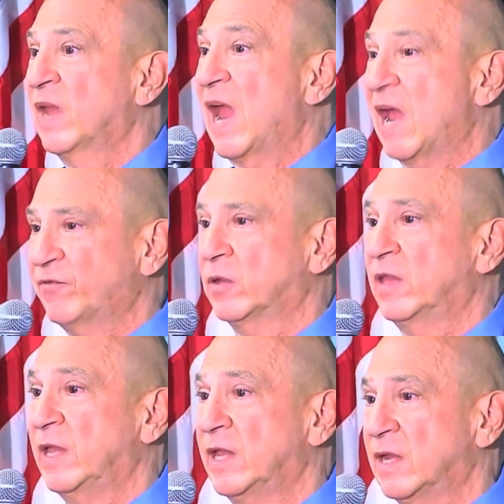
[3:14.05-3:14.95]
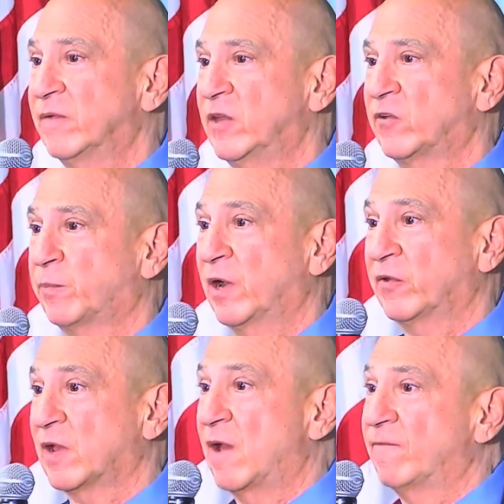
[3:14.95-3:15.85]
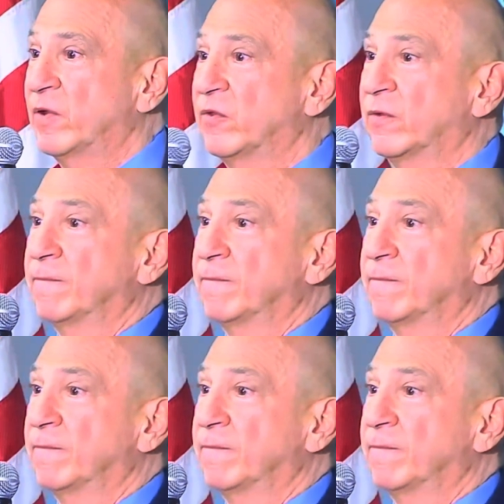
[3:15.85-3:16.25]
after the end of this press conference.